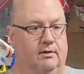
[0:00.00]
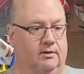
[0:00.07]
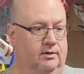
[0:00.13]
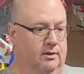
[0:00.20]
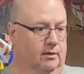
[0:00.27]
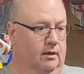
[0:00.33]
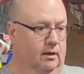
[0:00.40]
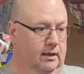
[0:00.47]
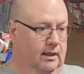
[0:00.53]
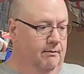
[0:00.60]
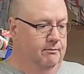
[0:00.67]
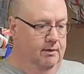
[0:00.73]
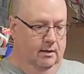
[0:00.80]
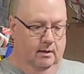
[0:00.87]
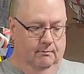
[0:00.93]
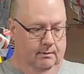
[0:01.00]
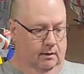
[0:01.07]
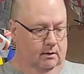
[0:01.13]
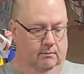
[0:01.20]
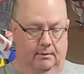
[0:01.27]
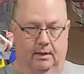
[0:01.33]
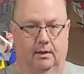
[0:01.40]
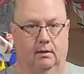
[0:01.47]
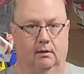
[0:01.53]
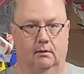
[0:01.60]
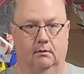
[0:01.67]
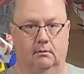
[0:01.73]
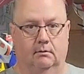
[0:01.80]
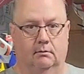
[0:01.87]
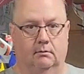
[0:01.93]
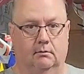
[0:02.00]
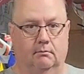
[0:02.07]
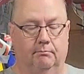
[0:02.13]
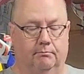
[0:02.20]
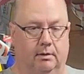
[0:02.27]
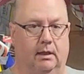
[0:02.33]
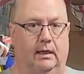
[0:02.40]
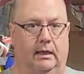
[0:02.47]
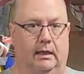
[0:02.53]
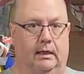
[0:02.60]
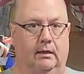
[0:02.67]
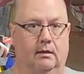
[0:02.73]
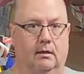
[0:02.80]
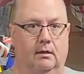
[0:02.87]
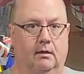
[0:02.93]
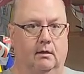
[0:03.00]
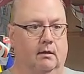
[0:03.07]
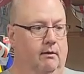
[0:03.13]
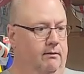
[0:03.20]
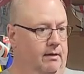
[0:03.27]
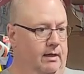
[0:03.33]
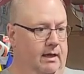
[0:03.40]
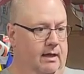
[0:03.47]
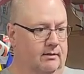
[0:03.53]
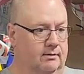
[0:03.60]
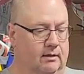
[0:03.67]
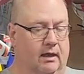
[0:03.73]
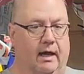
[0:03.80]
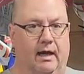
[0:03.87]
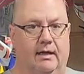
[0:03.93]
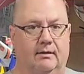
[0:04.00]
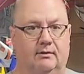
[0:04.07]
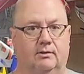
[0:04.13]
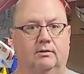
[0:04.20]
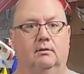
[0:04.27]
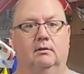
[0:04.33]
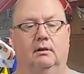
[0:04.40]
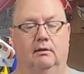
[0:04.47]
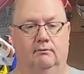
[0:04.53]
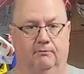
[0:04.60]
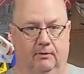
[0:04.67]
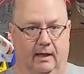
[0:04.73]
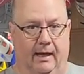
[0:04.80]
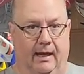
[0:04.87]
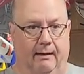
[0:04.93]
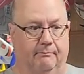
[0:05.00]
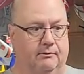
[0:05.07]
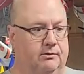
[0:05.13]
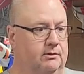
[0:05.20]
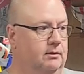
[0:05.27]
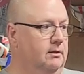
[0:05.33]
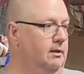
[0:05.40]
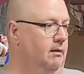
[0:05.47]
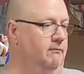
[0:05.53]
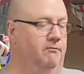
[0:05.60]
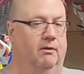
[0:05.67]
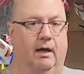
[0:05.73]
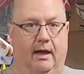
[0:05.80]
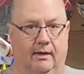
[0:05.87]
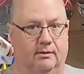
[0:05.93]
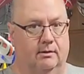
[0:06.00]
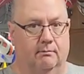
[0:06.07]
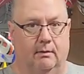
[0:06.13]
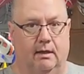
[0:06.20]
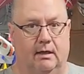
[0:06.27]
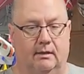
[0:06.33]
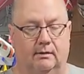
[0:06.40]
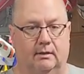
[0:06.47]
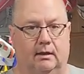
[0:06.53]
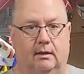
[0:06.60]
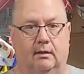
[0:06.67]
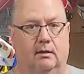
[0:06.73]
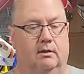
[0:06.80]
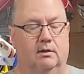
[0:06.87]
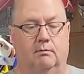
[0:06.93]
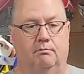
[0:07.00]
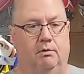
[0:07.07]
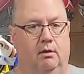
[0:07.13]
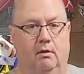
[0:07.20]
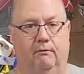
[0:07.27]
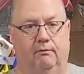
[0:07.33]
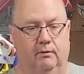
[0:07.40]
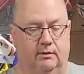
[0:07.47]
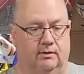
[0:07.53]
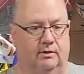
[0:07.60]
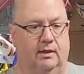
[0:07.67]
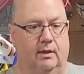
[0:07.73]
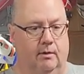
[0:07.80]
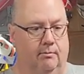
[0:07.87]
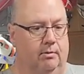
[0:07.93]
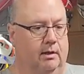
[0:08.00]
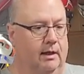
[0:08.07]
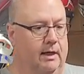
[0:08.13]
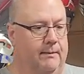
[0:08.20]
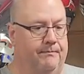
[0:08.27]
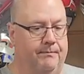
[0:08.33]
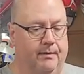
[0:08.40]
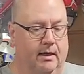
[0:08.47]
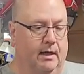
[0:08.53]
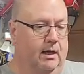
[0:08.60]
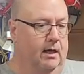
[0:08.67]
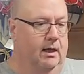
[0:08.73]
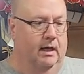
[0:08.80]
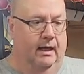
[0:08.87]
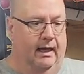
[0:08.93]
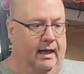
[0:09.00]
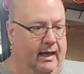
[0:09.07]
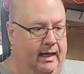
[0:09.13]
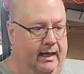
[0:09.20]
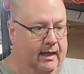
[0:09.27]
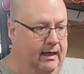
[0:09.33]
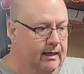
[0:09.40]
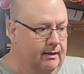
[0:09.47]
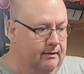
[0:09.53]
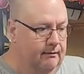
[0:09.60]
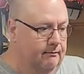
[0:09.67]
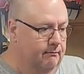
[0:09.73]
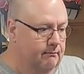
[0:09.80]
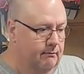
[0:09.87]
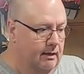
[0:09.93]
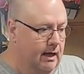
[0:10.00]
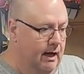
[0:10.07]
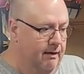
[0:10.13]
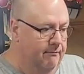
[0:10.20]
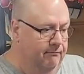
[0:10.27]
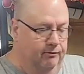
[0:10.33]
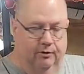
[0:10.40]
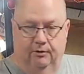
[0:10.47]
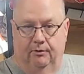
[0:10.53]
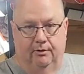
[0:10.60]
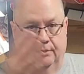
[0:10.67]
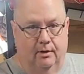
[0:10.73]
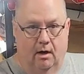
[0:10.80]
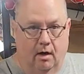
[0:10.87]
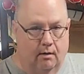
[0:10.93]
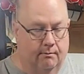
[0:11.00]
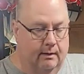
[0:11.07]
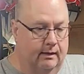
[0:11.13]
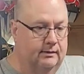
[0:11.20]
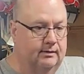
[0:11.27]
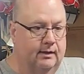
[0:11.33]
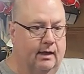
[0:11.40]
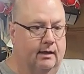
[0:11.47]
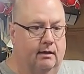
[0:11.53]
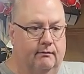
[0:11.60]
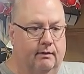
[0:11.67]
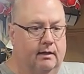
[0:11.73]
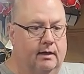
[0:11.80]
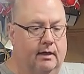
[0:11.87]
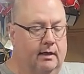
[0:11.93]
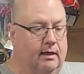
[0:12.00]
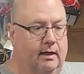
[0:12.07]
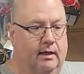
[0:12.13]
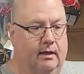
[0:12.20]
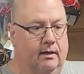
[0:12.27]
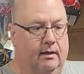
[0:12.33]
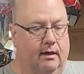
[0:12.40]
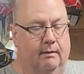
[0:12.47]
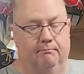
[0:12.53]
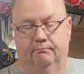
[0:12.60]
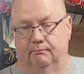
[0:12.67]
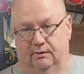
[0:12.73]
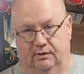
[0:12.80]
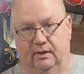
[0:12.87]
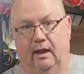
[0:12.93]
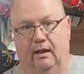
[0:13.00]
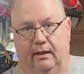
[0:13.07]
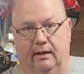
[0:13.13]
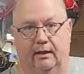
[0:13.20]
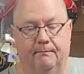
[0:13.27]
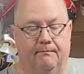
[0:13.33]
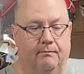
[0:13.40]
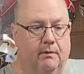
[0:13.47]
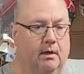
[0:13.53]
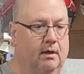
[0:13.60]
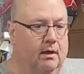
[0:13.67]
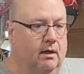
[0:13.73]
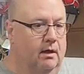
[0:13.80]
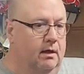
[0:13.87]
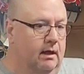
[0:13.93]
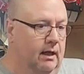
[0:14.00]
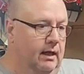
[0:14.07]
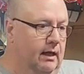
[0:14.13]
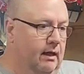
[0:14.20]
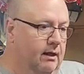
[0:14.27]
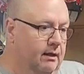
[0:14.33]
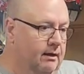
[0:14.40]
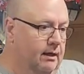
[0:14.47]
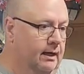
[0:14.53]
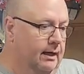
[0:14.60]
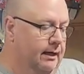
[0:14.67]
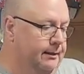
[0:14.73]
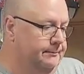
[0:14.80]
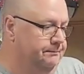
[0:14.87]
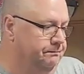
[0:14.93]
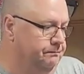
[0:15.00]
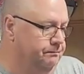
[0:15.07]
this little eleven hundred millimeter plane that has lights and flaps and flies amazing and is a beautifully scaled plane. And I flew the dog mess out of it, and I ended up selling it, and uh,